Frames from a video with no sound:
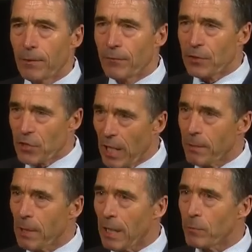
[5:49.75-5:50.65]
The
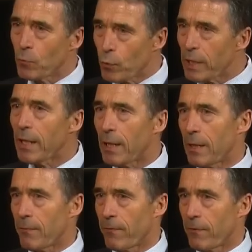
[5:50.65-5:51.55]
timeline we
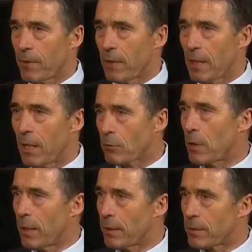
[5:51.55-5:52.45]
have
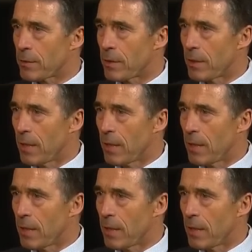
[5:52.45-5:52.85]
outlined